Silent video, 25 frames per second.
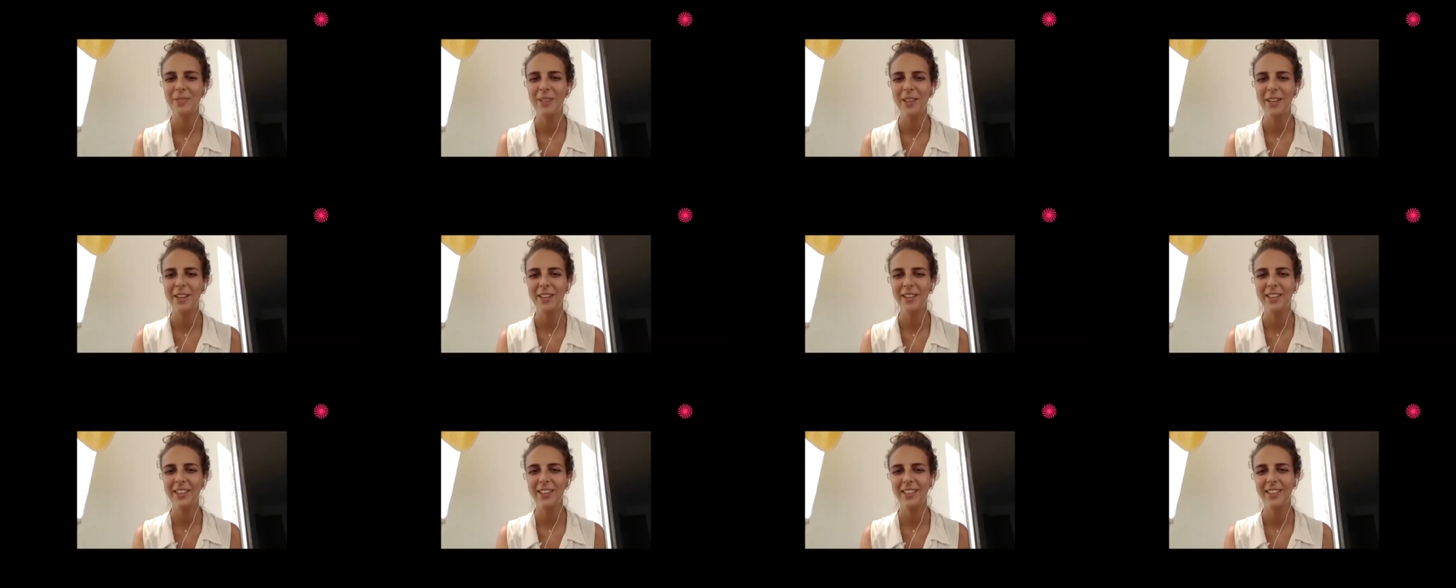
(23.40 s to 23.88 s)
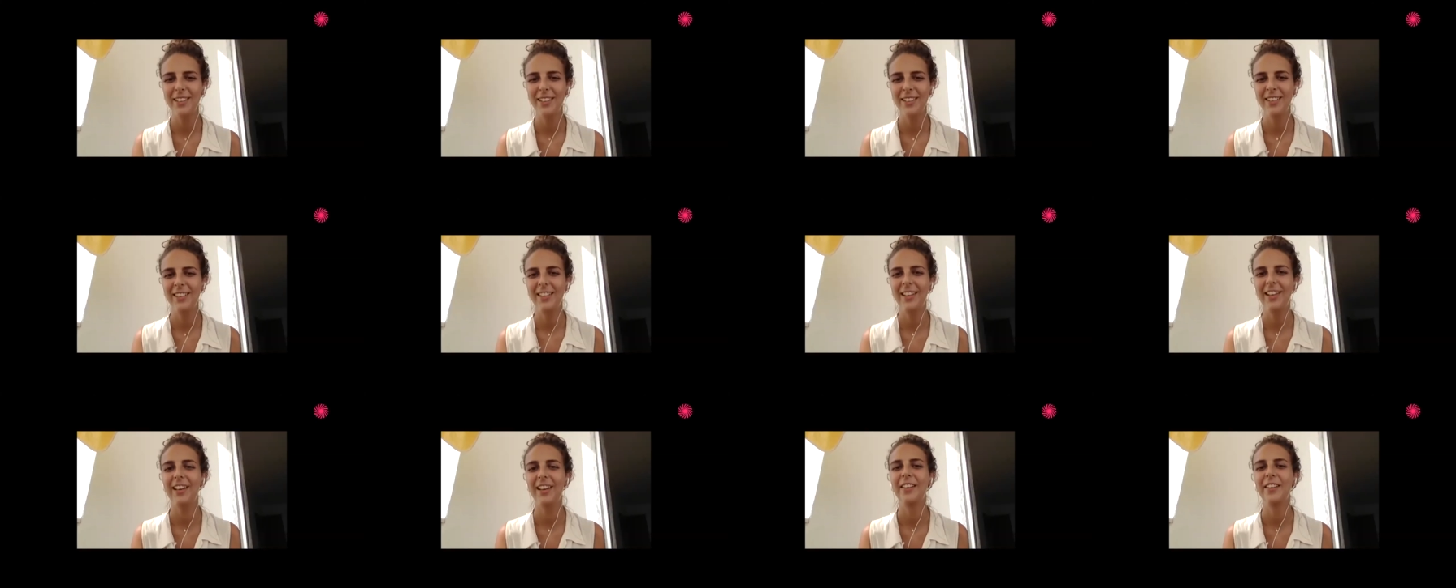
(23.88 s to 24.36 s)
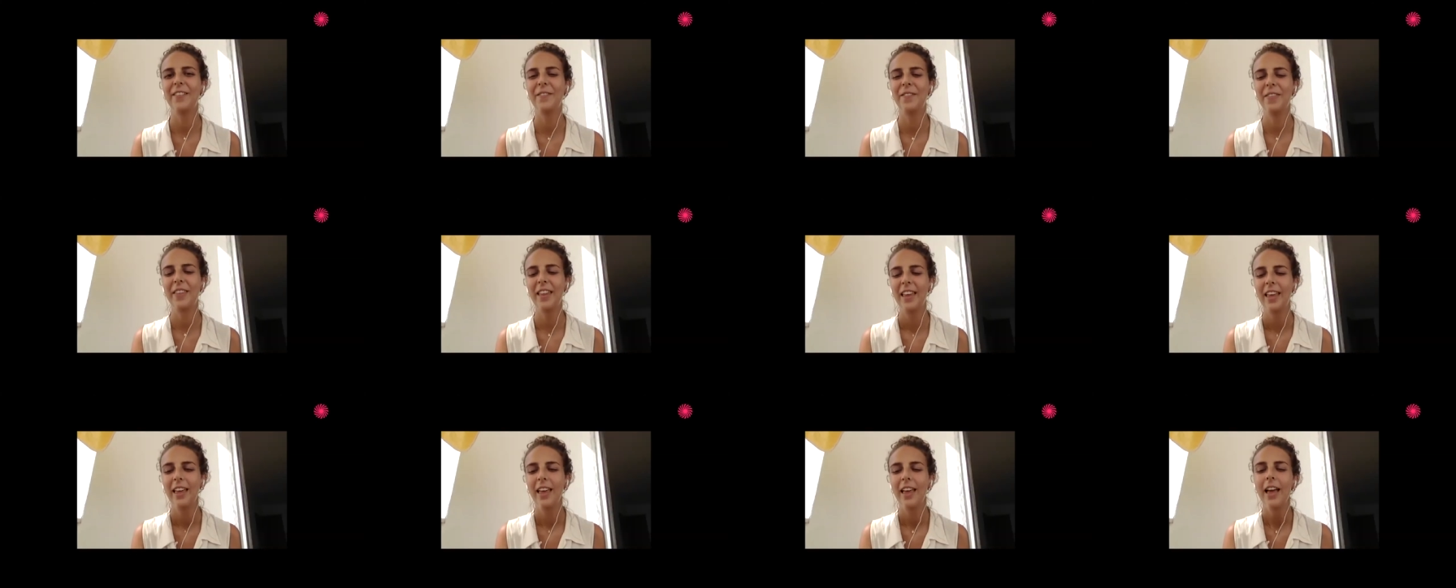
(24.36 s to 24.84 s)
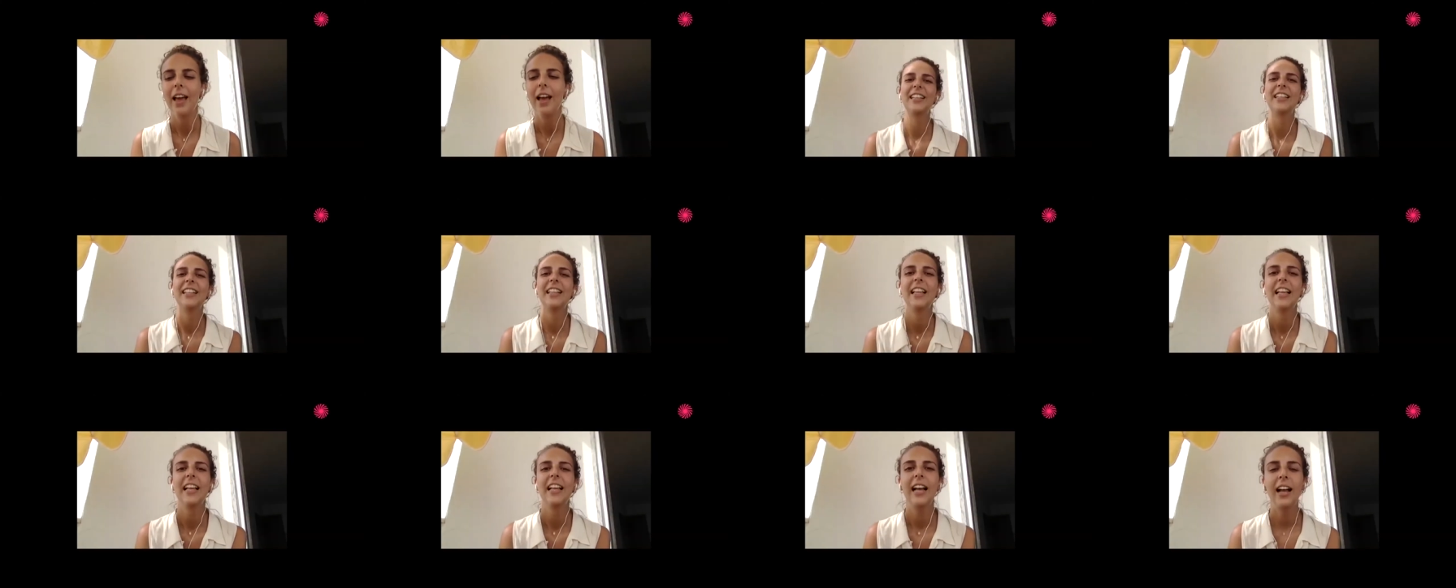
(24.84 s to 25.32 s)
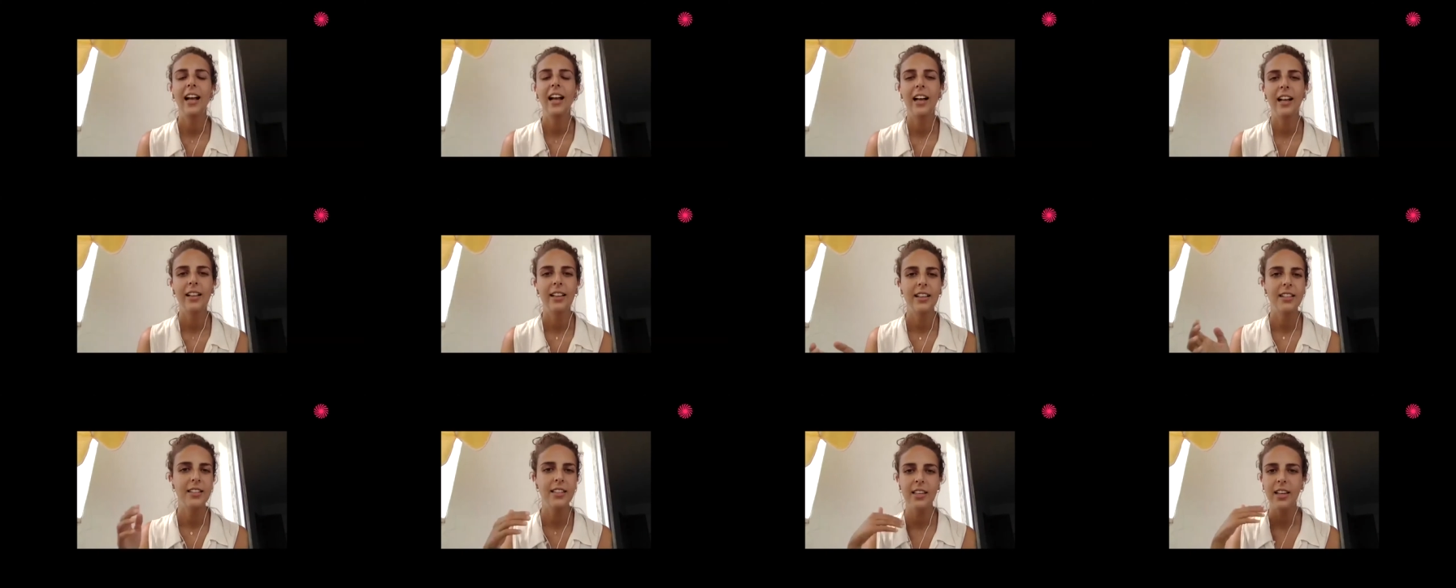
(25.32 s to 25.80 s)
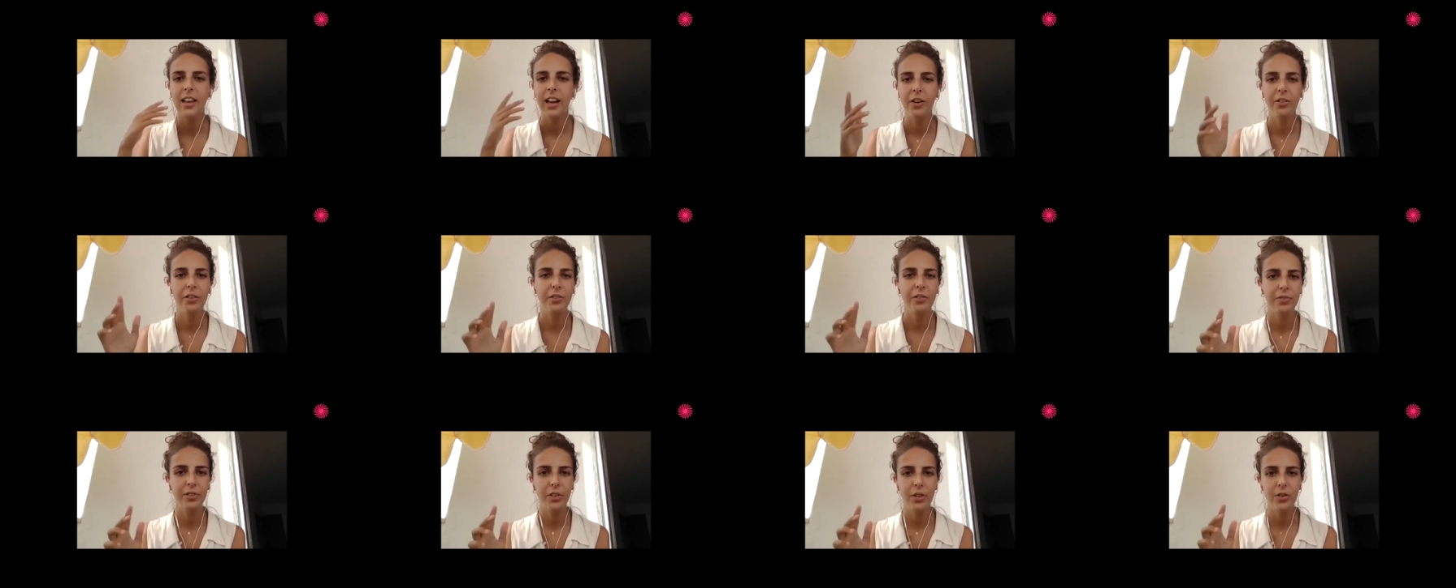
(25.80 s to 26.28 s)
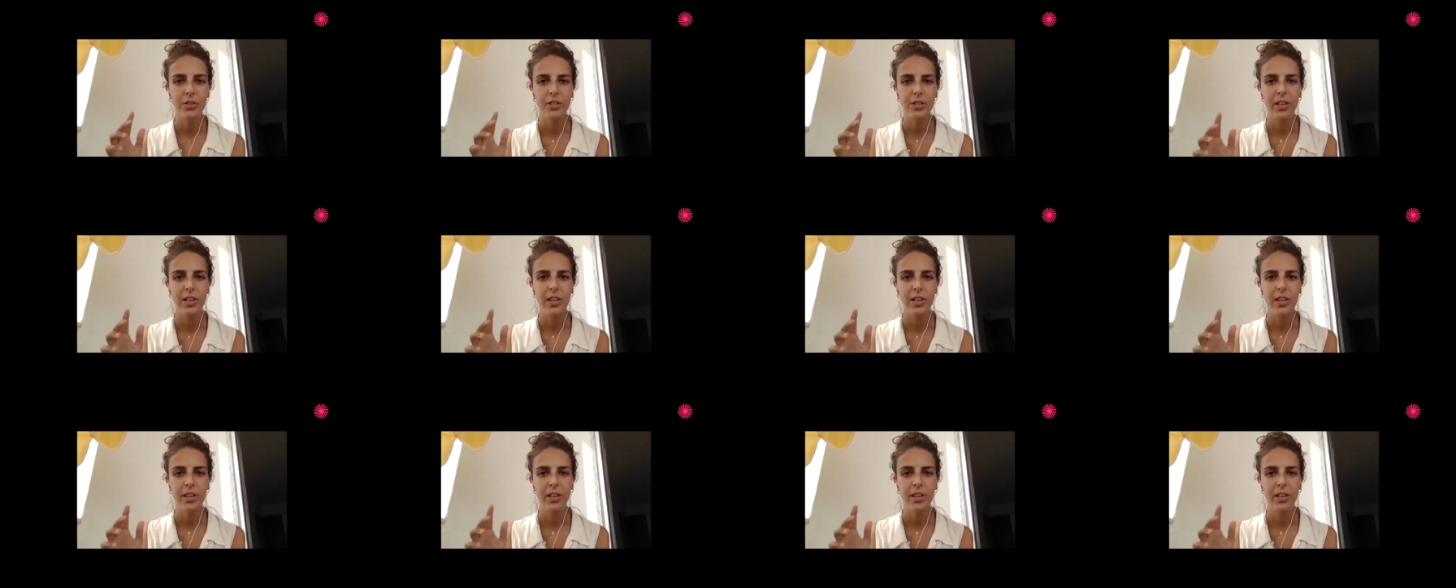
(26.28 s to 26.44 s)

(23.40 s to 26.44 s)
better? Okay. uh, let's see how it flows